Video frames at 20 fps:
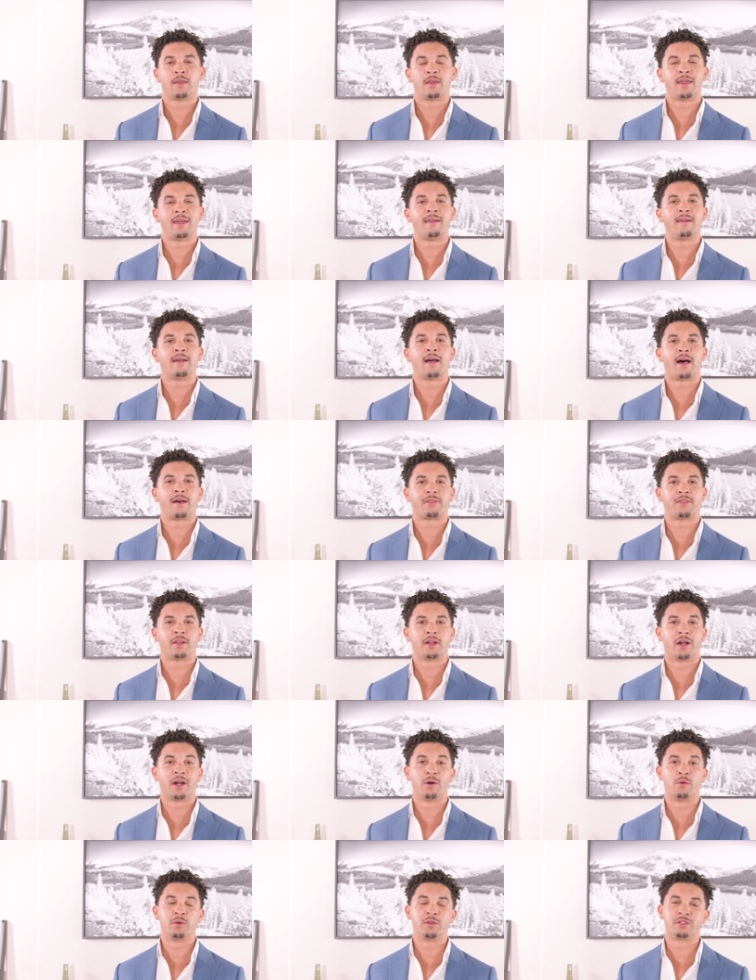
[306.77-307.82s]
He got
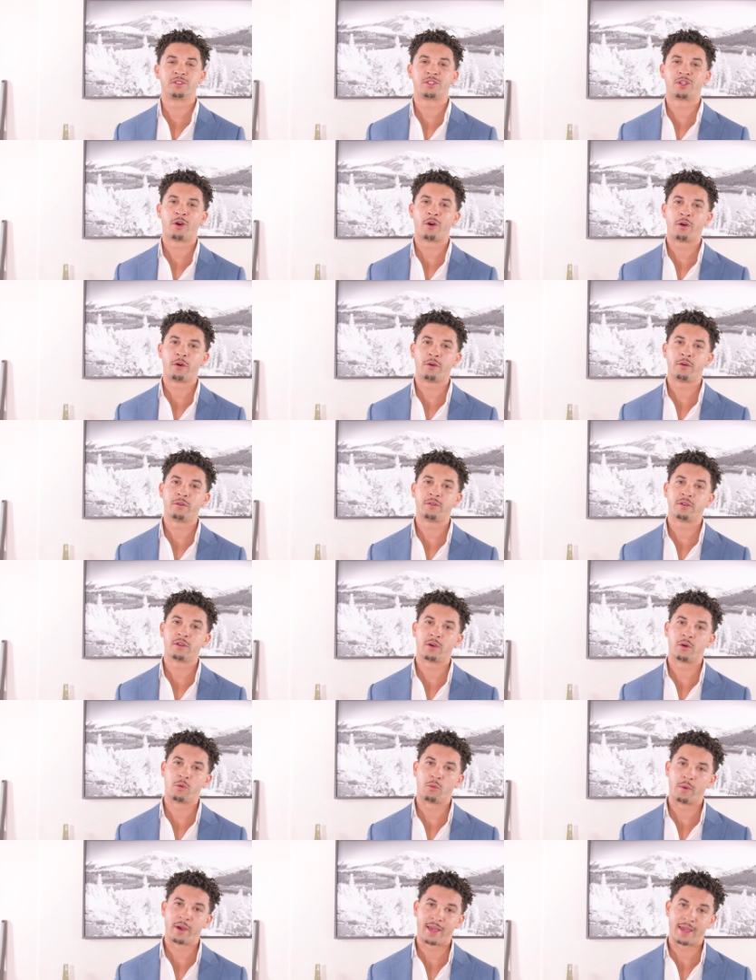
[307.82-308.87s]
there and was turned
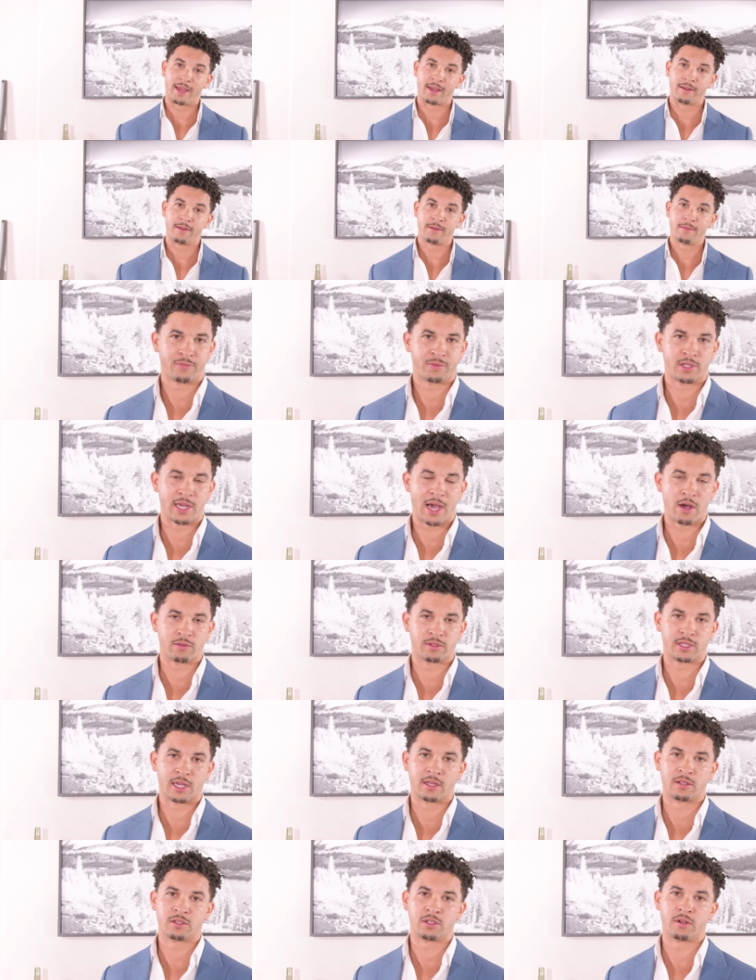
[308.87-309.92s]
away to
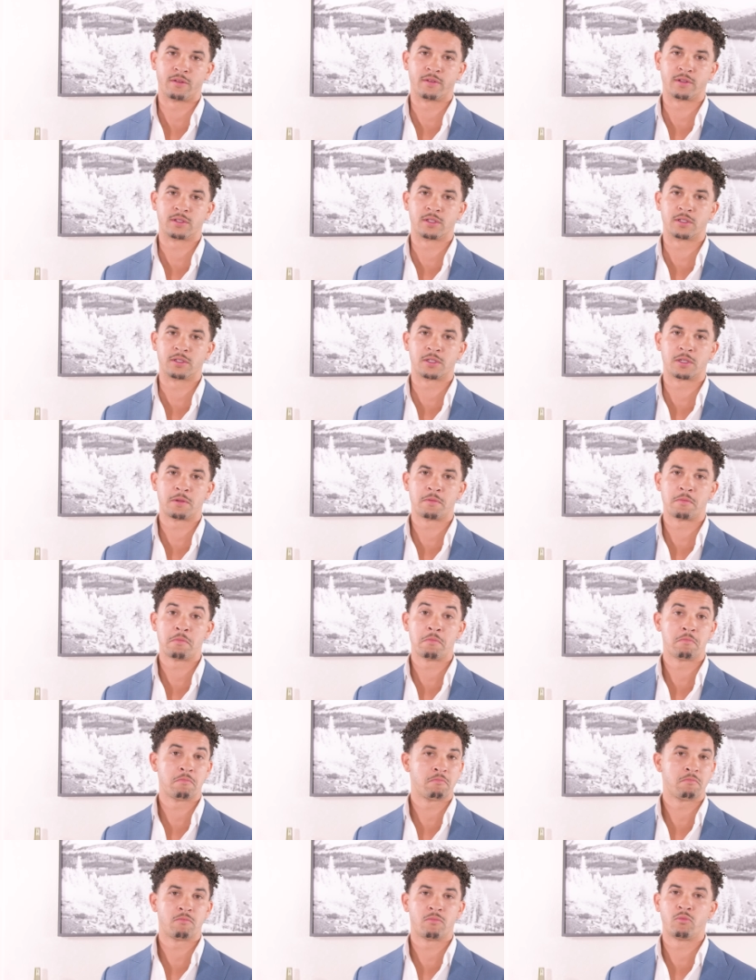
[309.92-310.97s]
outside services.
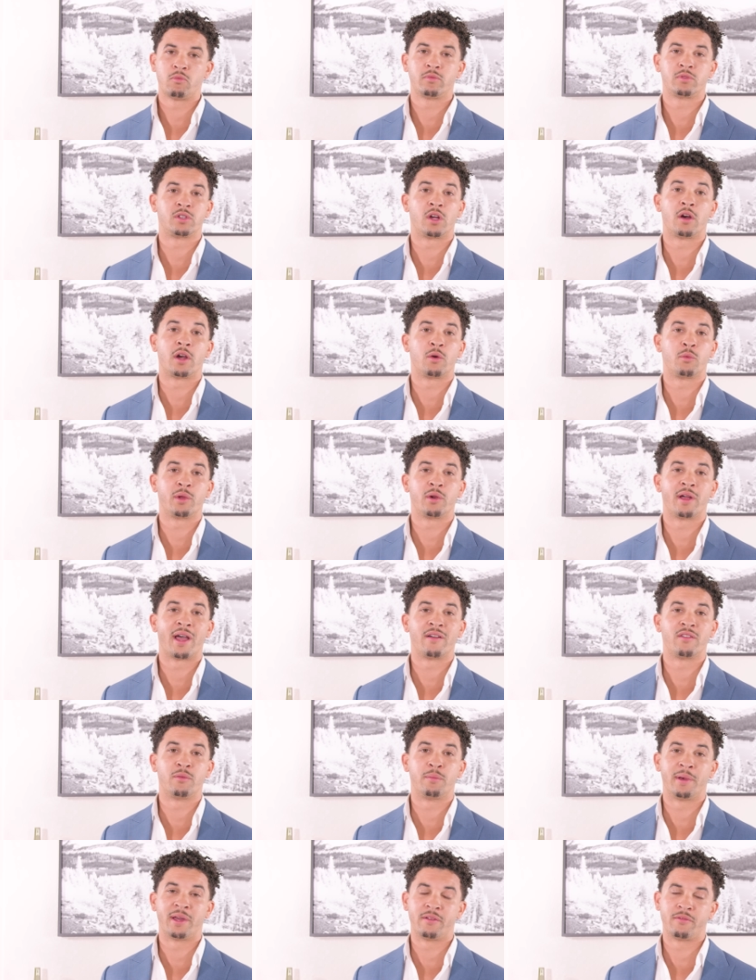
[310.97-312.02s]
Sorry, we don't have
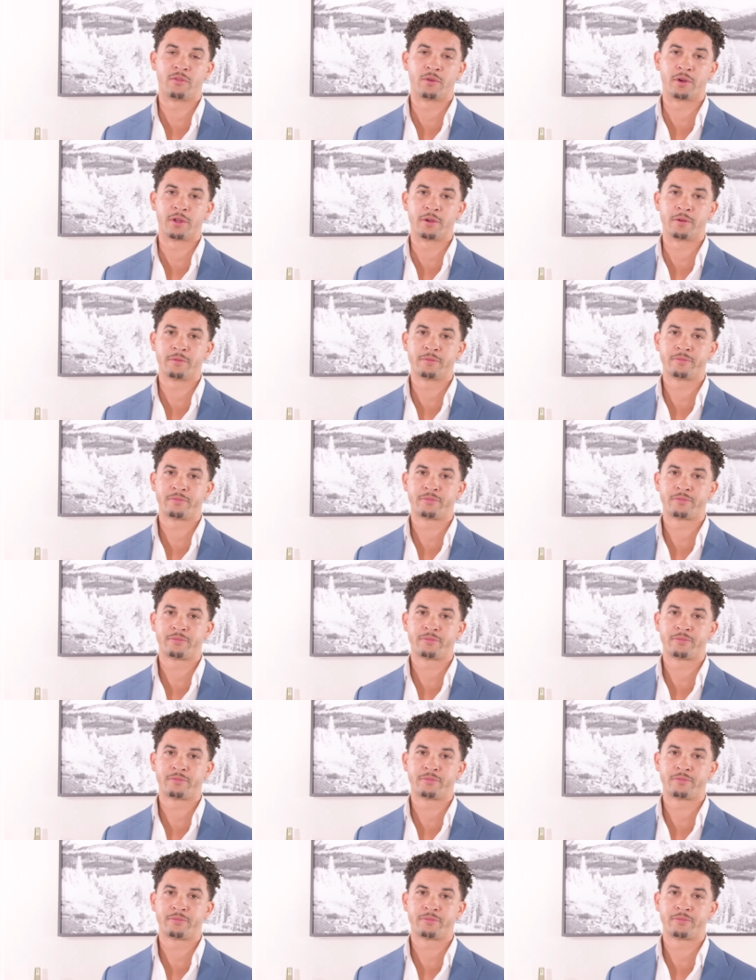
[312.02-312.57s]
a bed for you.